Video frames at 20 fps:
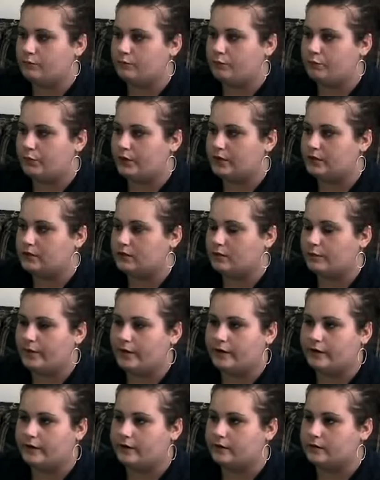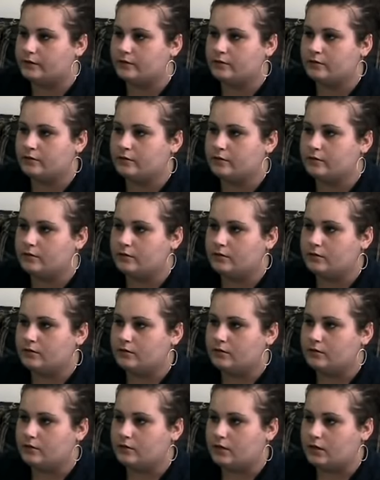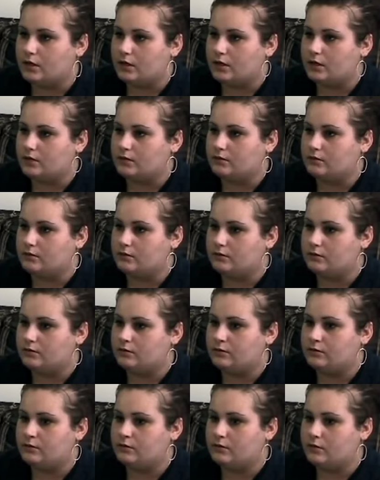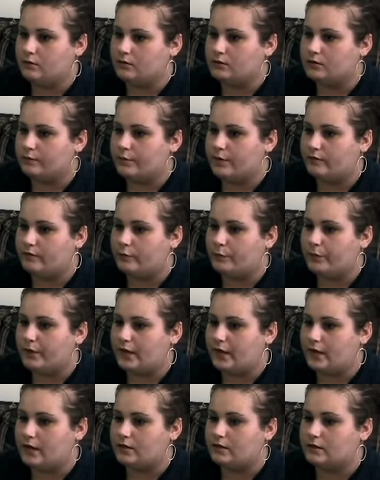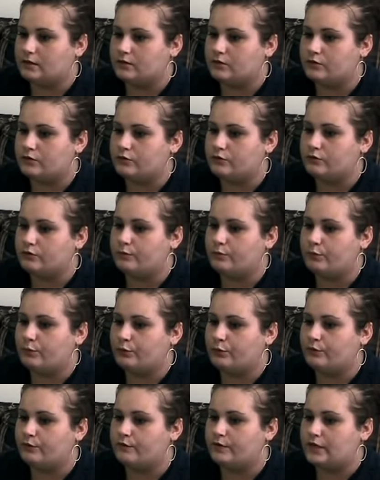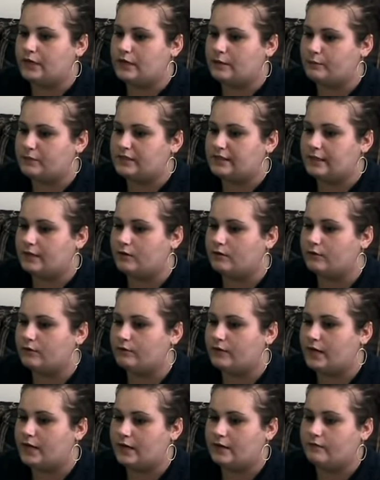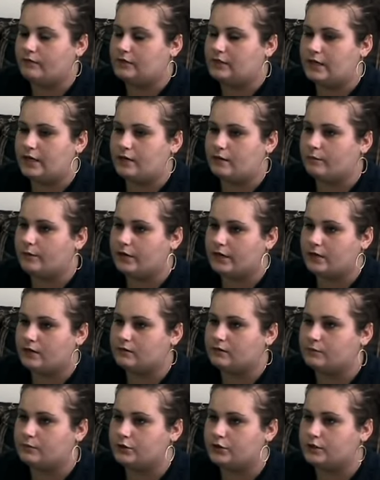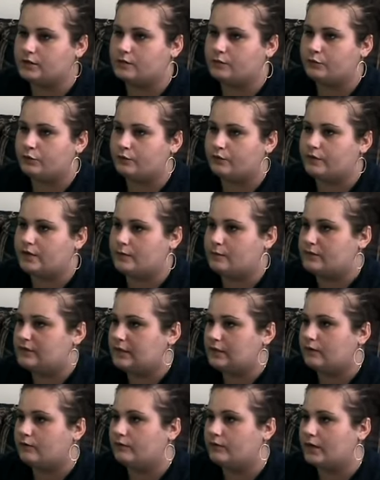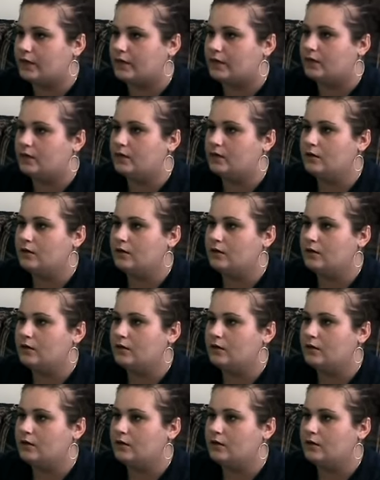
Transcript: breaks all barriers. He goes above and beyond to prove to himself, not even to anybody else, but just to prove to himself that